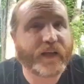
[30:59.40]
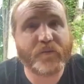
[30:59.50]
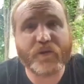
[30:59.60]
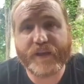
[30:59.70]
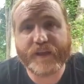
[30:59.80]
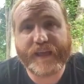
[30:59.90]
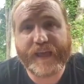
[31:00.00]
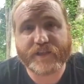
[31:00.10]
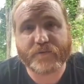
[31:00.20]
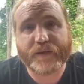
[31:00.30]
of community
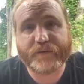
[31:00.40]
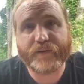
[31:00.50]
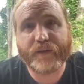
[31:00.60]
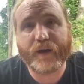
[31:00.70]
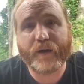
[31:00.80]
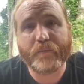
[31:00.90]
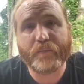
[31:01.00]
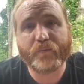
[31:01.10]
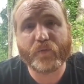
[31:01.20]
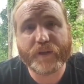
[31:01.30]
engagement,
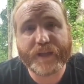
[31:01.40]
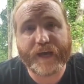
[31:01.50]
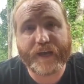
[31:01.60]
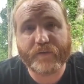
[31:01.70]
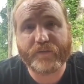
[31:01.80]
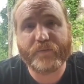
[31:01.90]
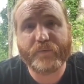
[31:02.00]
really kind of